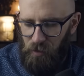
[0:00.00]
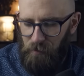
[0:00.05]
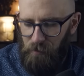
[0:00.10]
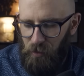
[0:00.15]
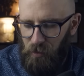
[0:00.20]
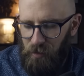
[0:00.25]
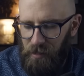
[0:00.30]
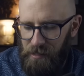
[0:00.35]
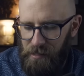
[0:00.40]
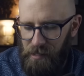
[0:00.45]
and
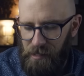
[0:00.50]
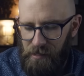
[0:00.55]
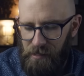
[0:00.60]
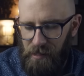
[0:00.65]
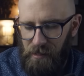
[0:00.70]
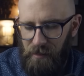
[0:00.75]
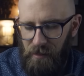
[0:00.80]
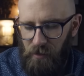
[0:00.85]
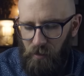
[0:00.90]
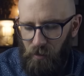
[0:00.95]
Paul
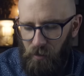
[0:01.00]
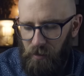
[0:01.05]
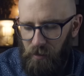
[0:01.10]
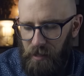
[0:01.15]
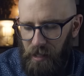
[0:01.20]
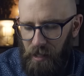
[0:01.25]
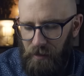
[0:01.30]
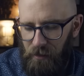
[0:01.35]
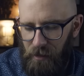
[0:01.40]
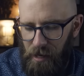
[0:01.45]
insisted that all
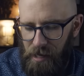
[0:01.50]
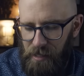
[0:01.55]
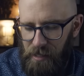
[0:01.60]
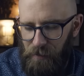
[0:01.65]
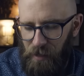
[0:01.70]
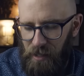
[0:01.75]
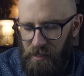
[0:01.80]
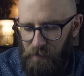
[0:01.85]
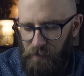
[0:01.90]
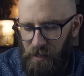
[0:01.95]
the other
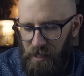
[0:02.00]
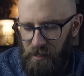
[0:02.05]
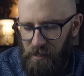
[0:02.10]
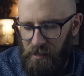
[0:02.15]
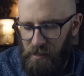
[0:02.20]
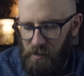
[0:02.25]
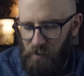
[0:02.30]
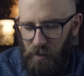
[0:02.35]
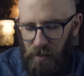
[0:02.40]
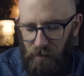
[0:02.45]
expert
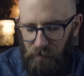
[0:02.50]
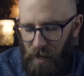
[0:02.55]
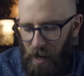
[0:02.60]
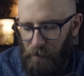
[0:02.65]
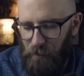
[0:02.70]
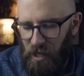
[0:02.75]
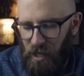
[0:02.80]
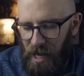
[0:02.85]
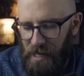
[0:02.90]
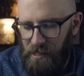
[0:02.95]
opinions were either
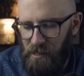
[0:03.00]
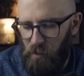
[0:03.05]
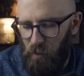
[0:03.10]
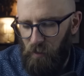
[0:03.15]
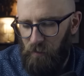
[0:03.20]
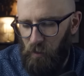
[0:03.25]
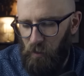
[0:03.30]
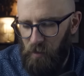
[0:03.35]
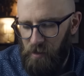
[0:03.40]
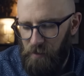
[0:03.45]
fabricated
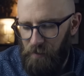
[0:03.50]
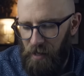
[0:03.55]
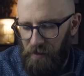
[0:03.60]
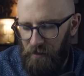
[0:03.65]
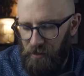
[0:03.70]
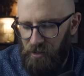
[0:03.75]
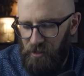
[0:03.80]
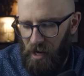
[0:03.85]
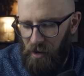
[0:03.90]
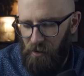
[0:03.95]
or forced by
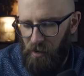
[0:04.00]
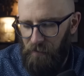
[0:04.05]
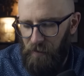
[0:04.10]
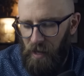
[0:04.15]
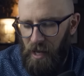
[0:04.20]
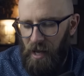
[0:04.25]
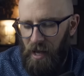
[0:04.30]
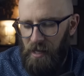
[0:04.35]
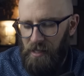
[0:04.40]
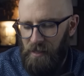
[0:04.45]
the sheriff
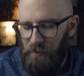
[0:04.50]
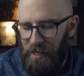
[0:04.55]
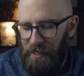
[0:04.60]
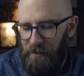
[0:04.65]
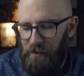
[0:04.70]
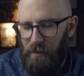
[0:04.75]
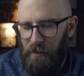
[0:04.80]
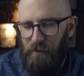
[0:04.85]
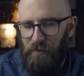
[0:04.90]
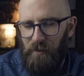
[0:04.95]
to
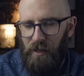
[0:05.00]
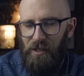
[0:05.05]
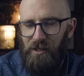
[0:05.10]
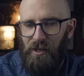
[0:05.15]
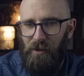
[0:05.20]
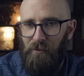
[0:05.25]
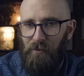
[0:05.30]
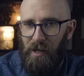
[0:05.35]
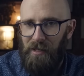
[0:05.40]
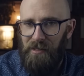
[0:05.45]
make the
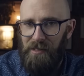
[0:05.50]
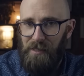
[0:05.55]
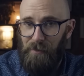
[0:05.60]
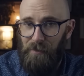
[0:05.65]
conviction run